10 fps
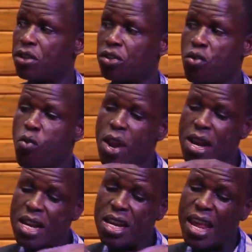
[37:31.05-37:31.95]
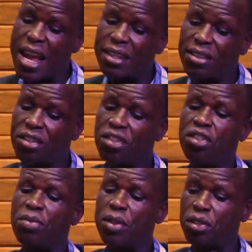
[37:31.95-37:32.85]
So when their
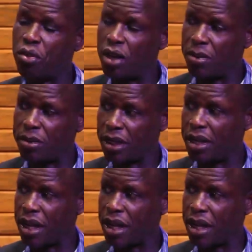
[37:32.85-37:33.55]
system is corrupted,